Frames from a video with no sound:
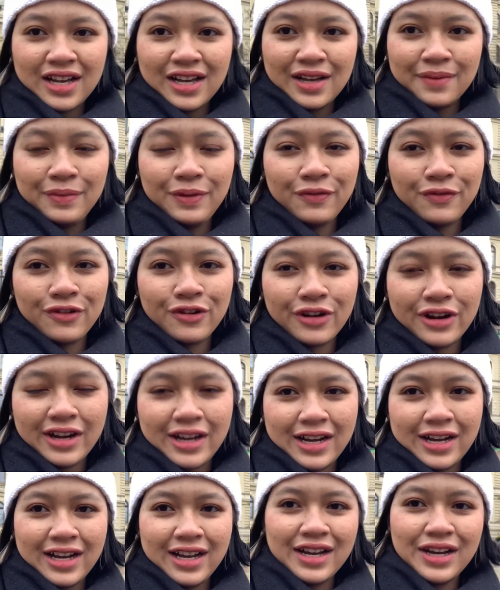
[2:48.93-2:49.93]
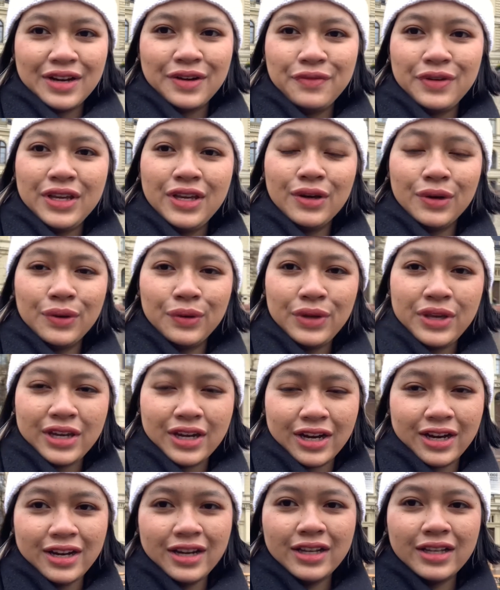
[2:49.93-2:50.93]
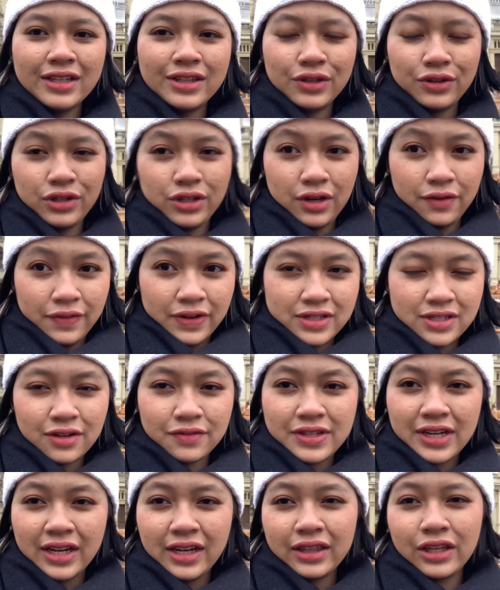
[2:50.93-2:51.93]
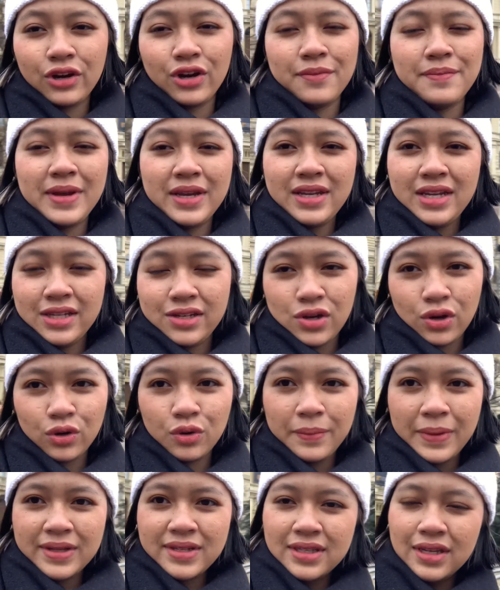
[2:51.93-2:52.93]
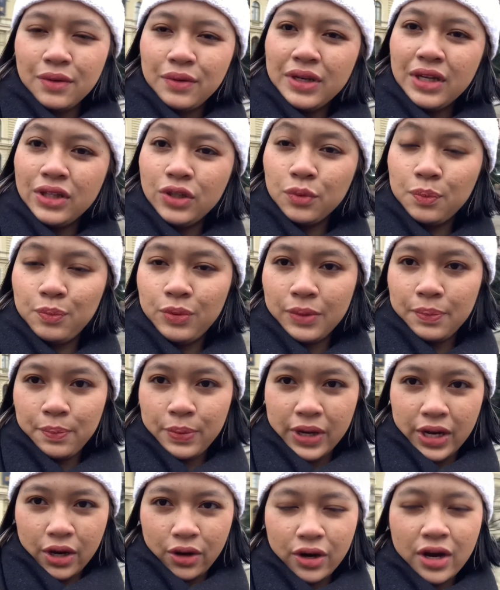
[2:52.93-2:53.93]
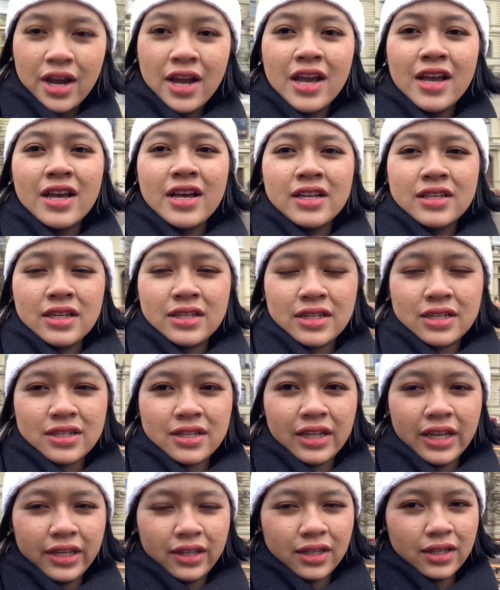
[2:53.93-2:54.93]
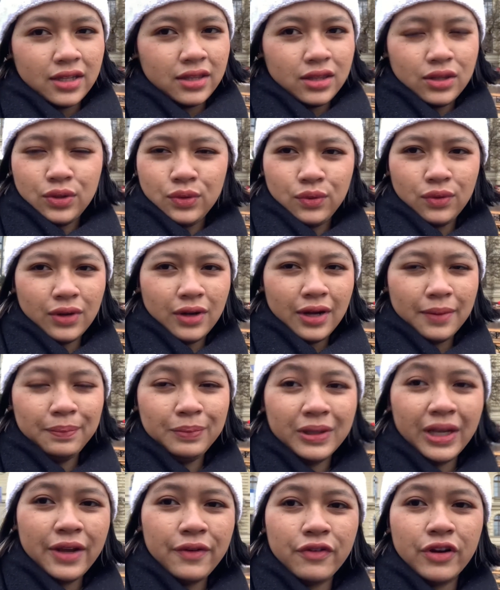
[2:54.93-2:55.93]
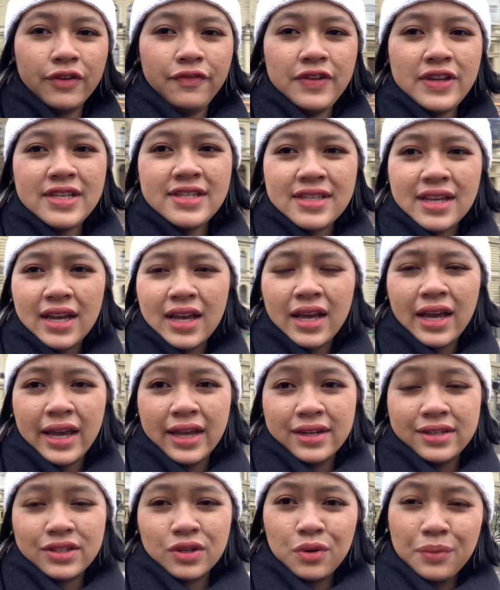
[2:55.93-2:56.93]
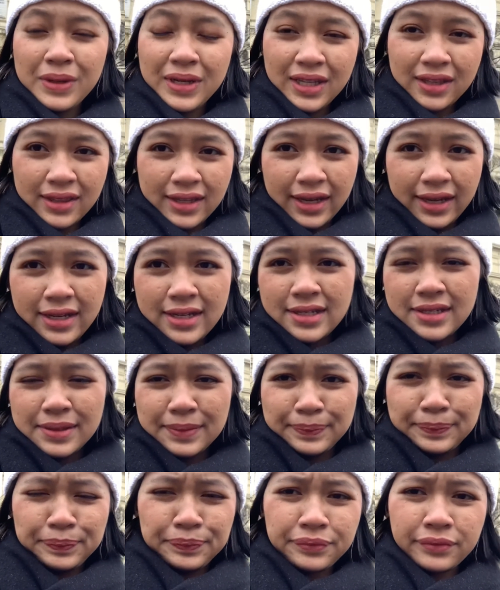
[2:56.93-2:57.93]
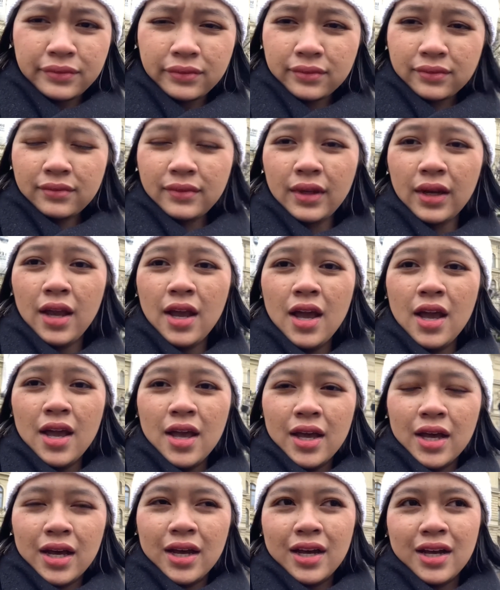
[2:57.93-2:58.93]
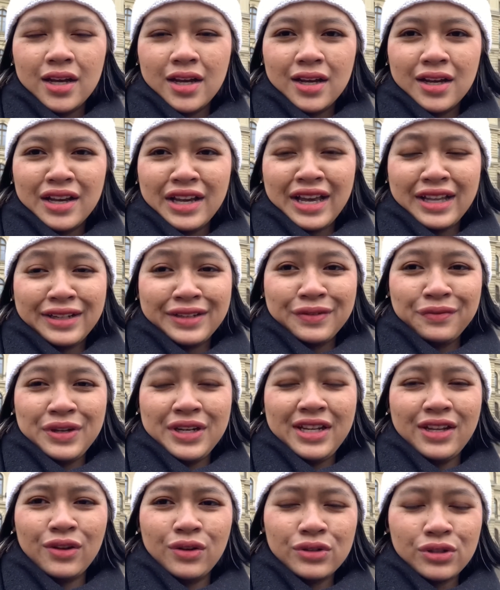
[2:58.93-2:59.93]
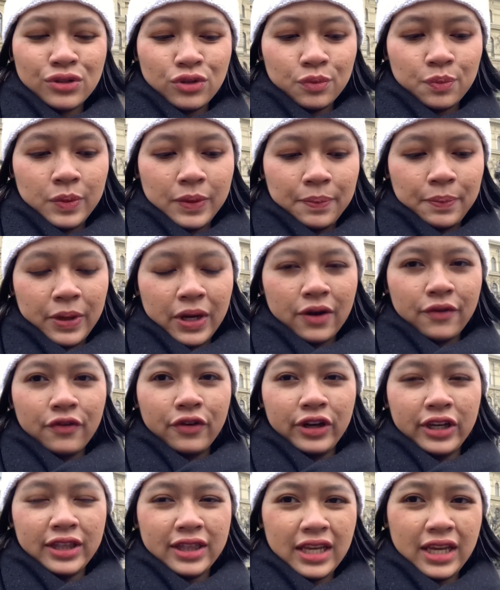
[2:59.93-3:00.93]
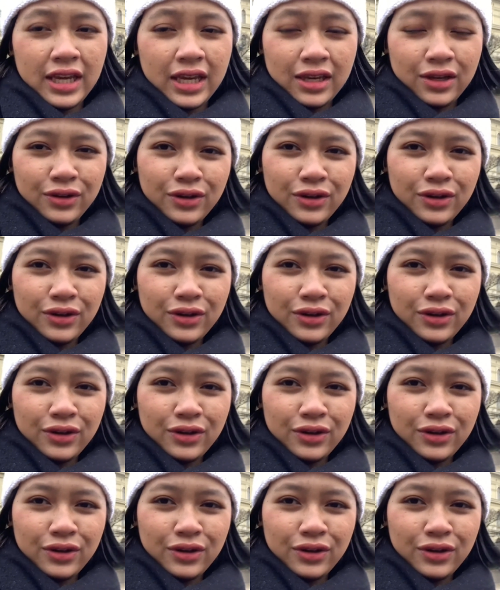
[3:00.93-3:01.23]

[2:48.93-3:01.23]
before we go here to University of Szeged, there are many documents that we need to prepare, such as like to apply for visa and so many things. And we need also to prepare for the